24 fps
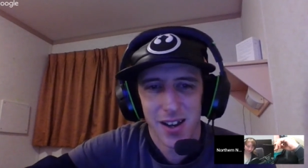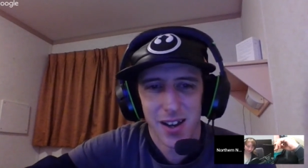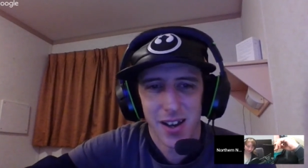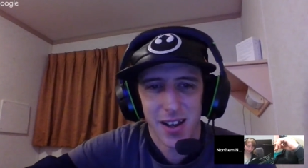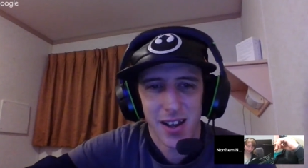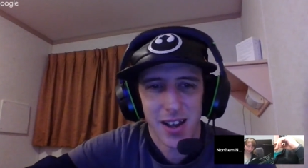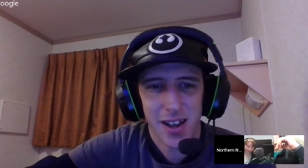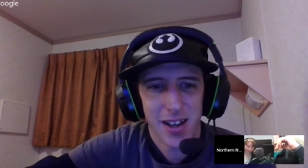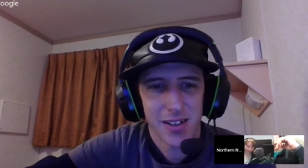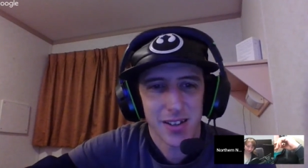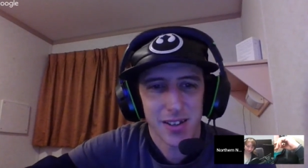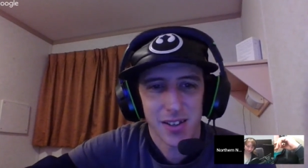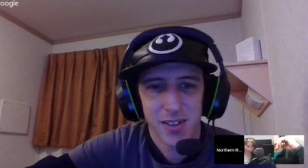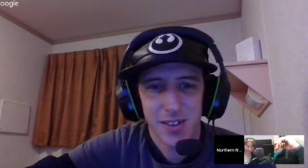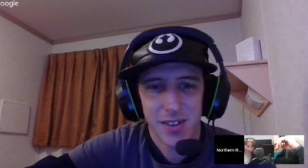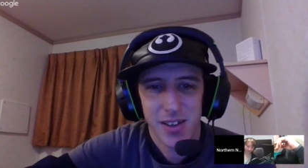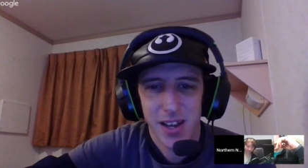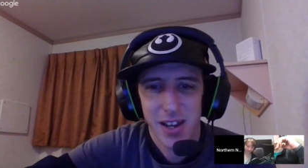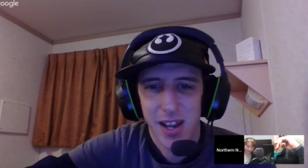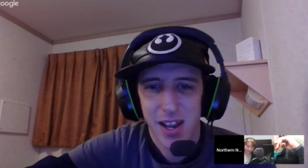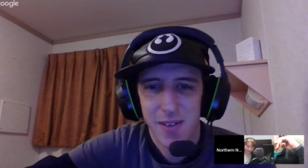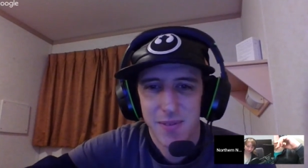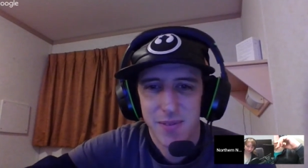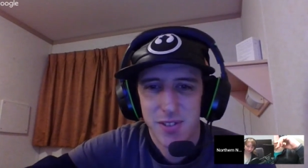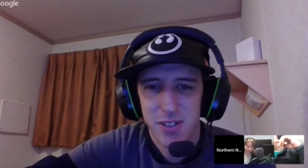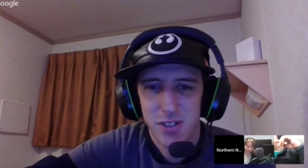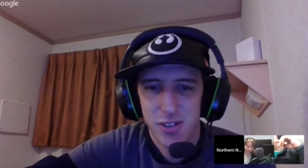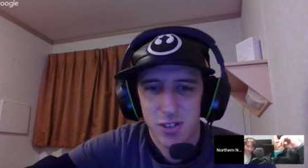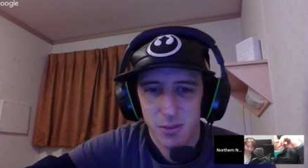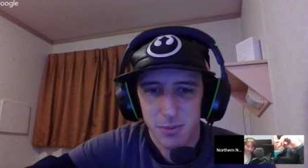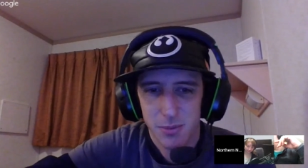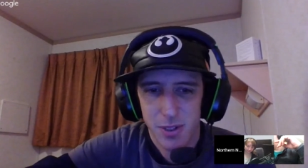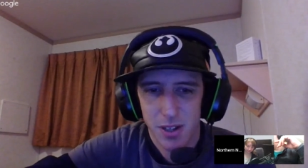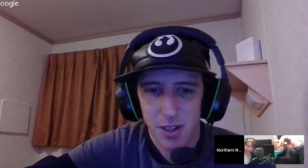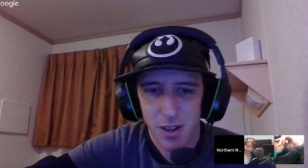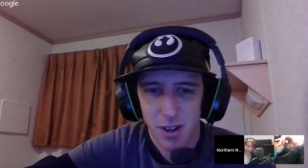And they have so
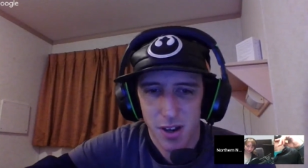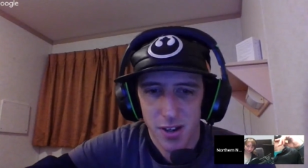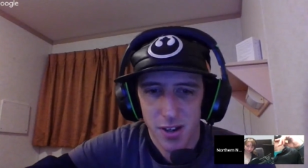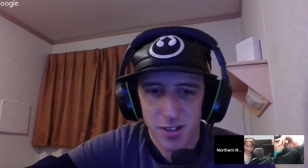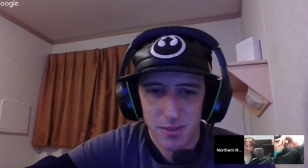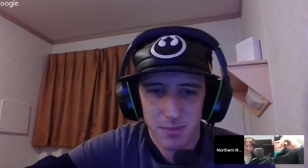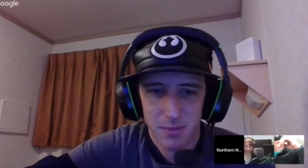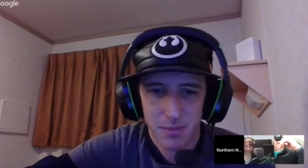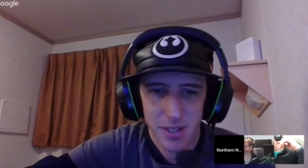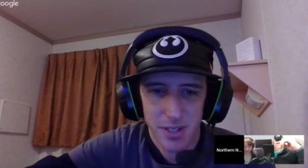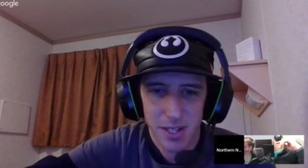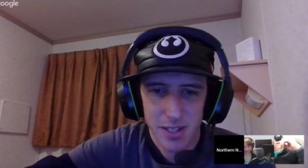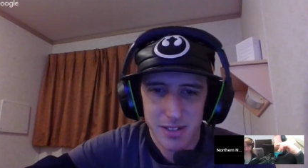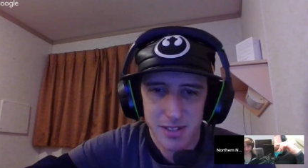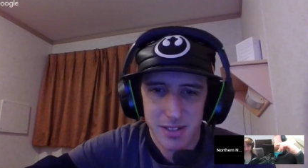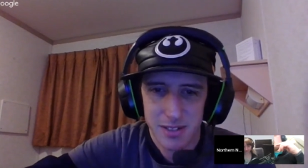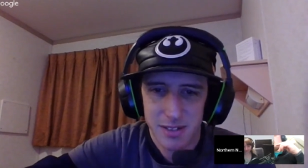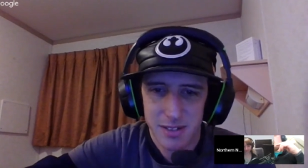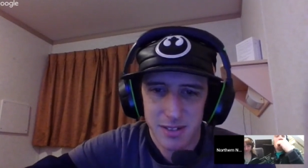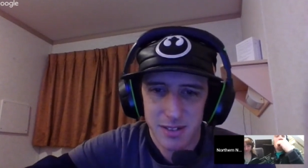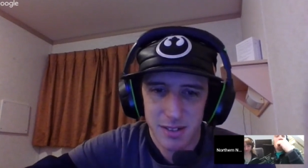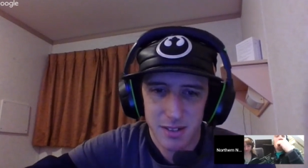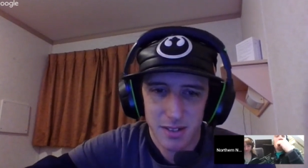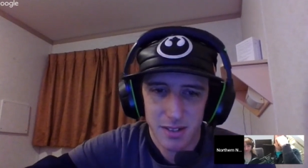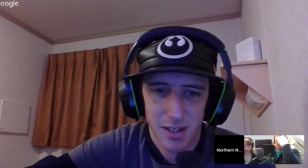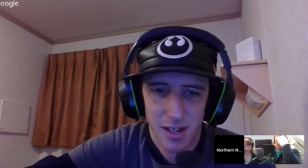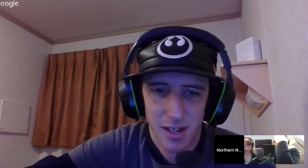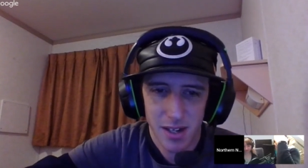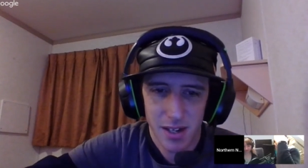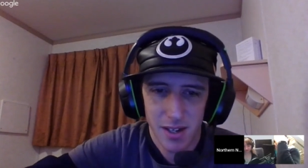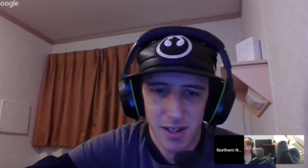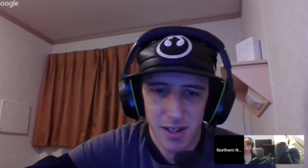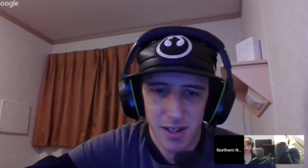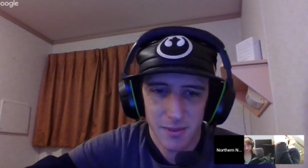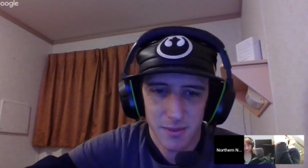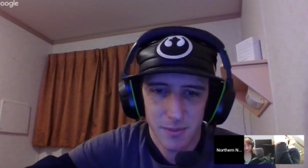many awesome guests,
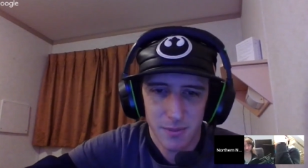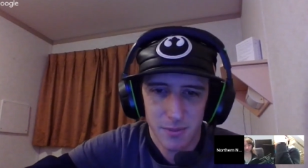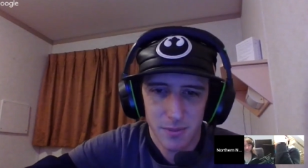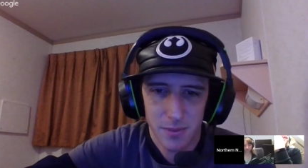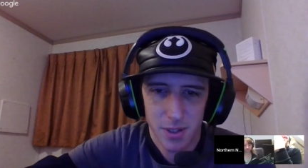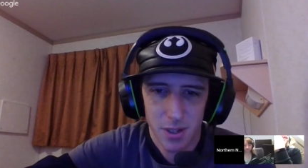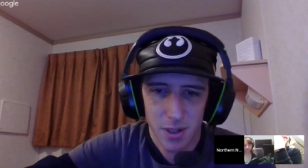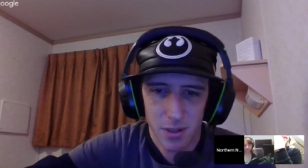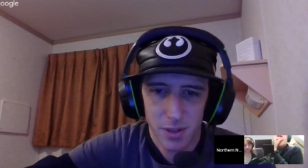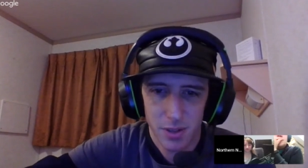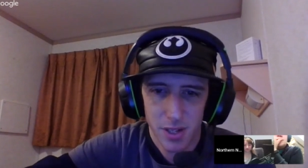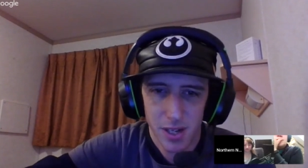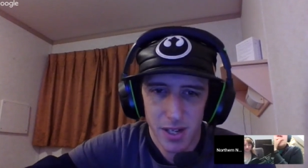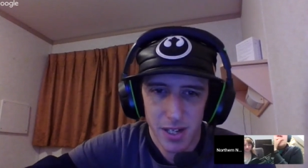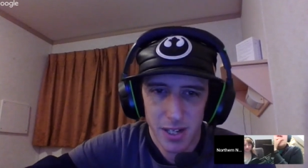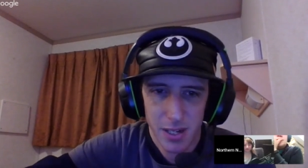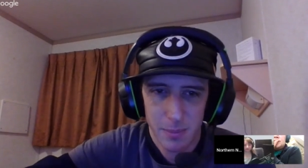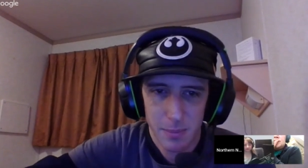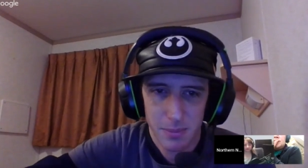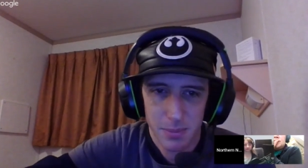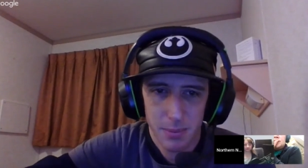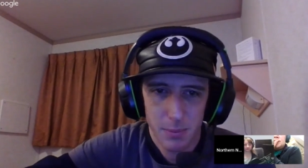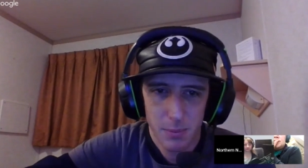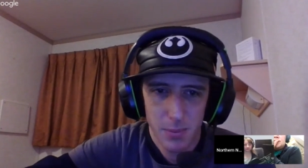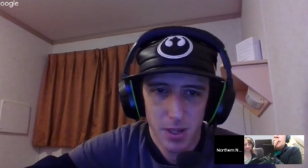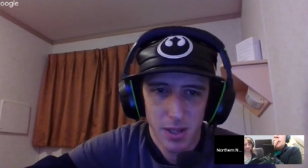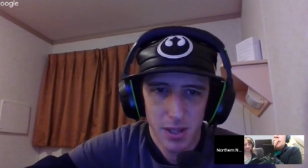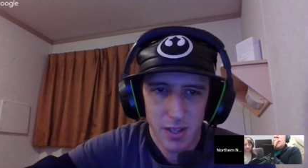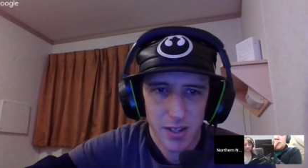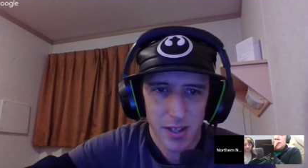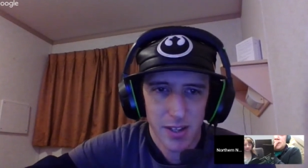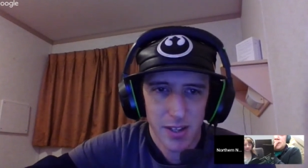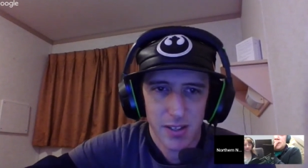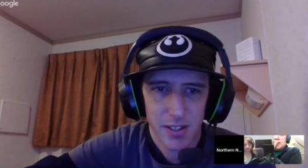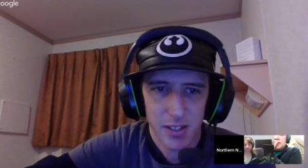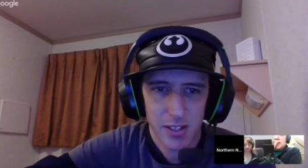lined up.
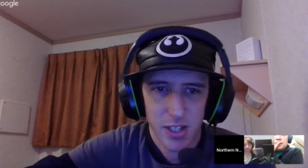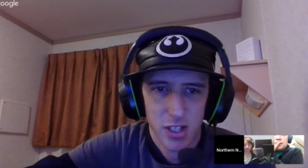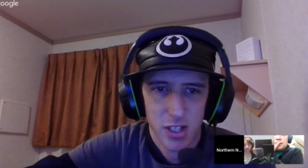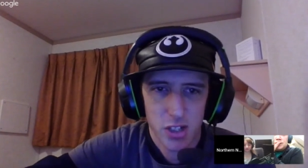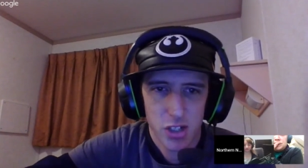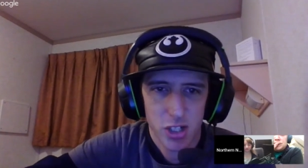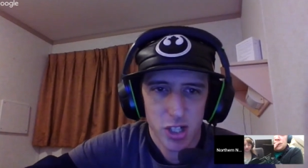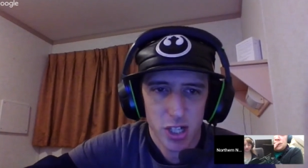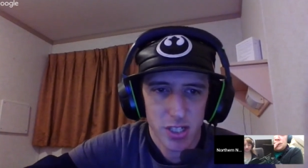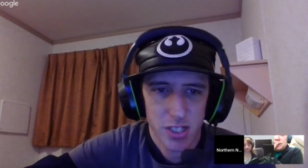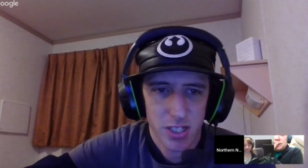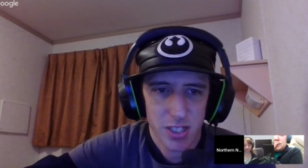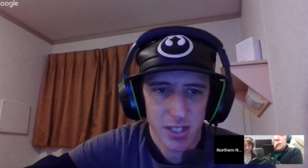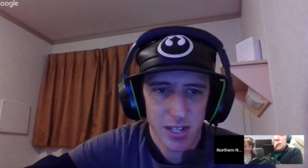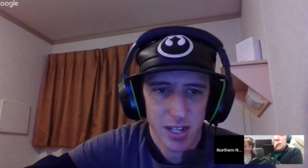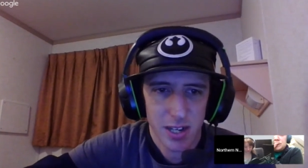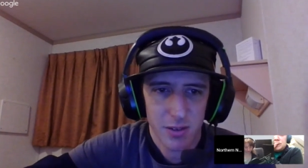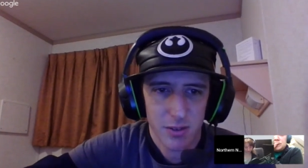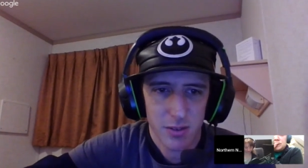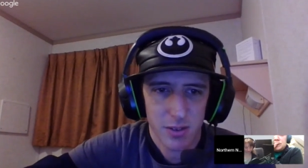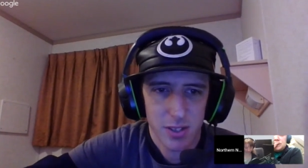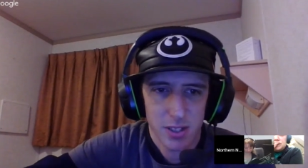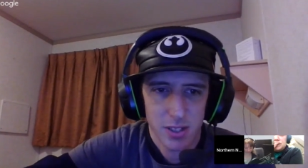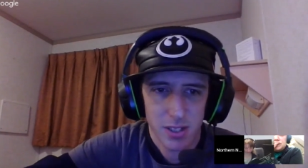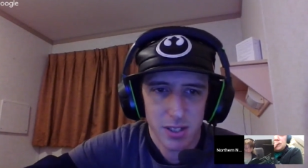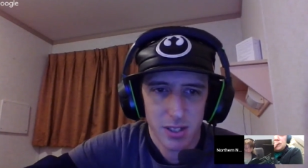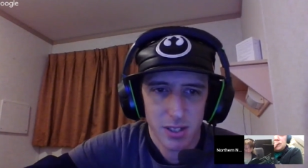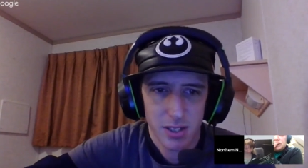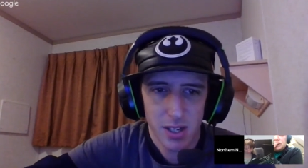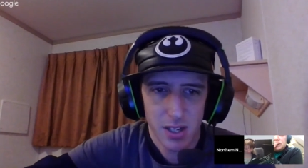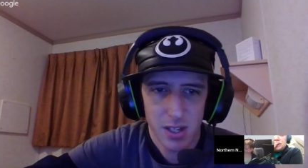I think they just announced